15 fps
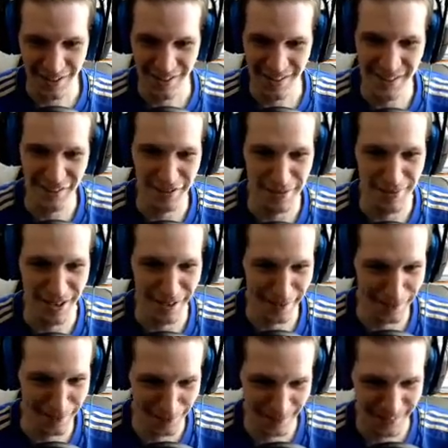Tell him
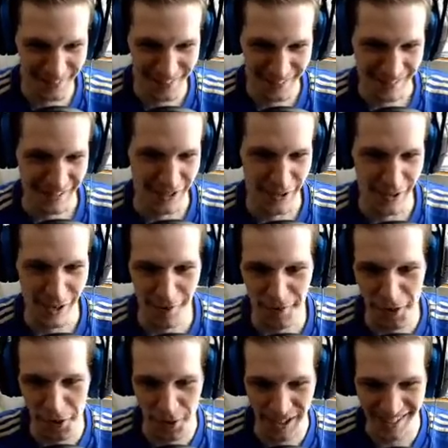off. Go off,
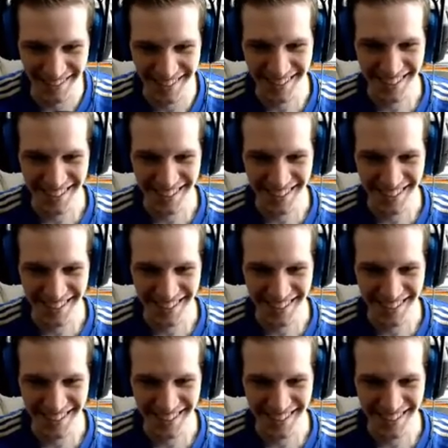Queen.